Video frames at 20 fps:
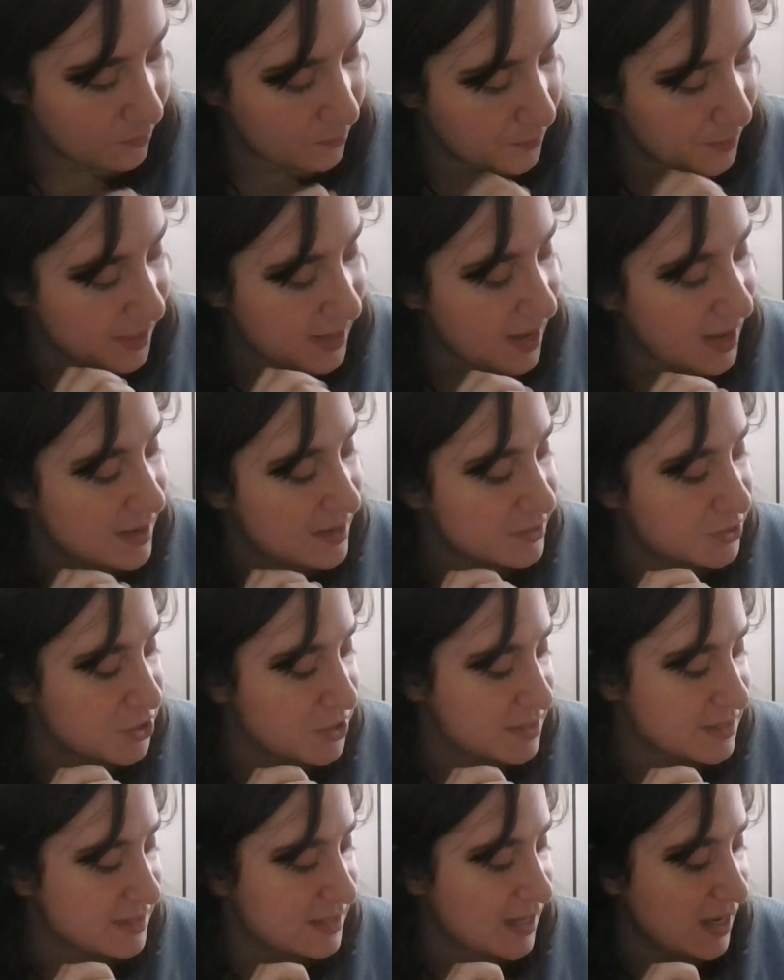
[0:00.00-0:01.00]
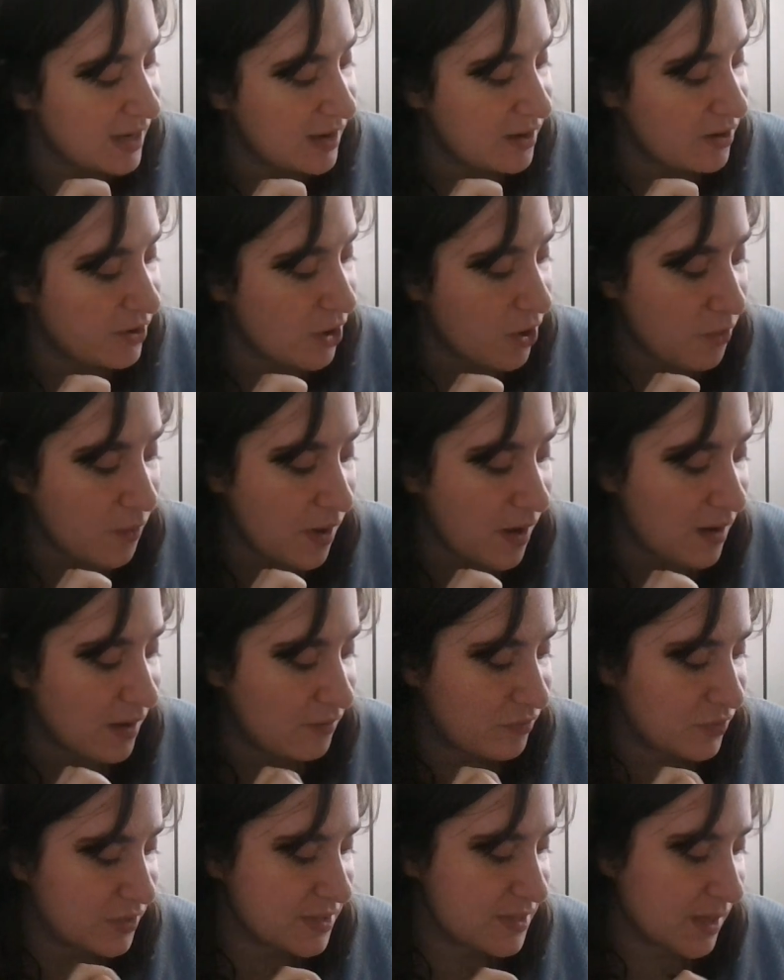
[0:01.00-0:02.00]
we can't just get go
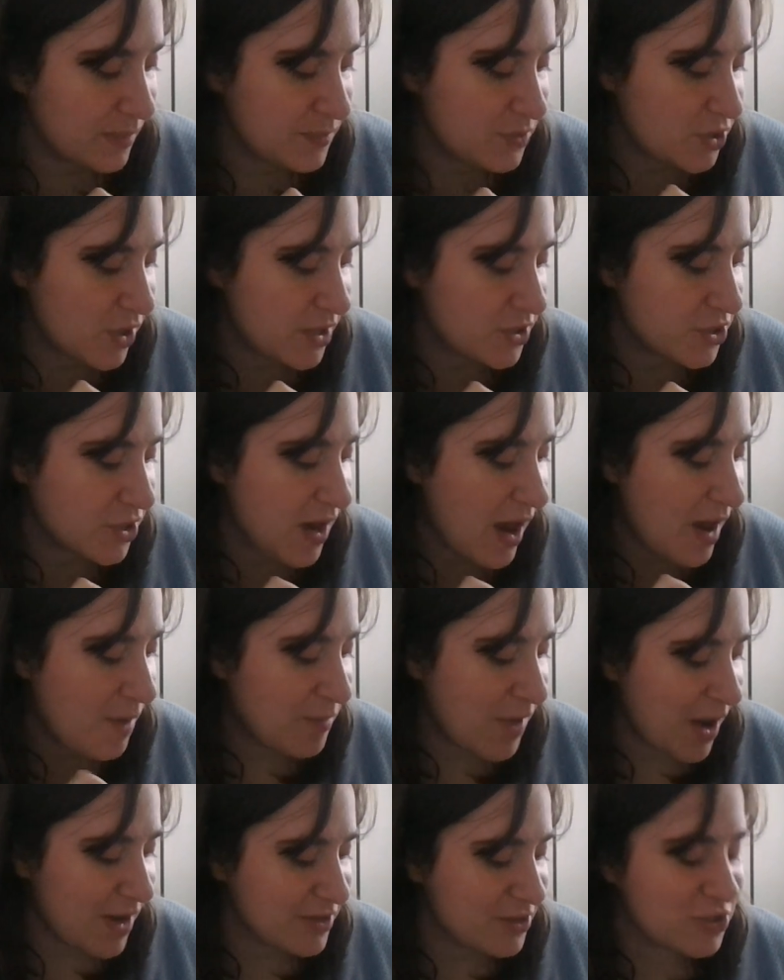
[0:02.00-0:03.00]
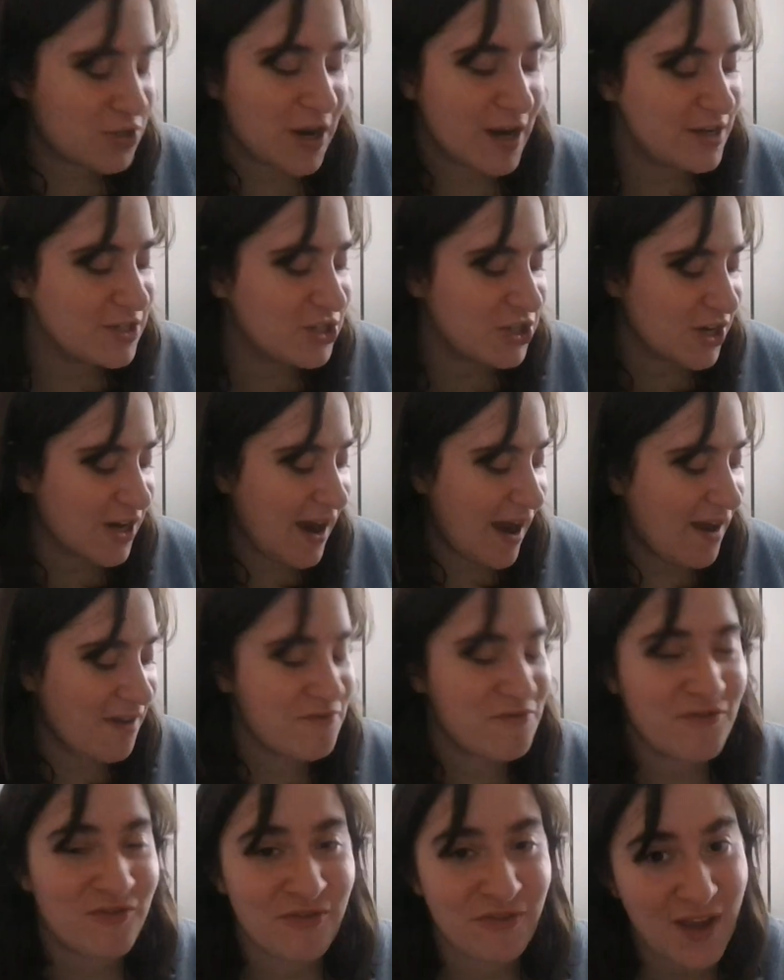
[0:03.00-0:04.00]
off with some stranger. I'm not a stranger,
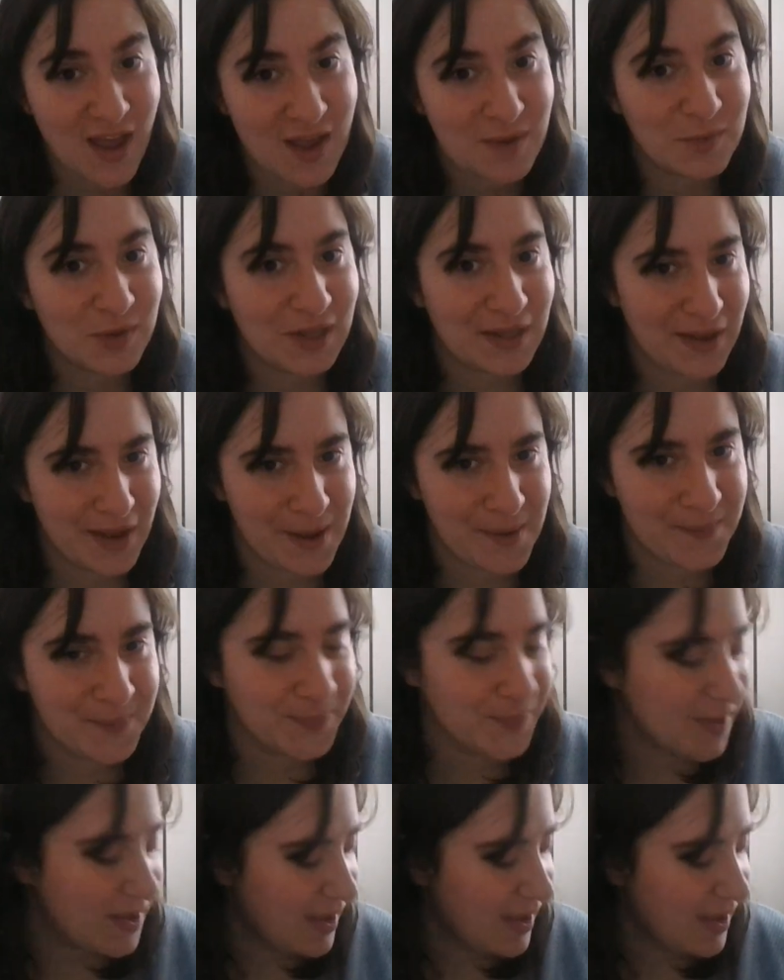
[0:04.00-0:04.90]
I'm family.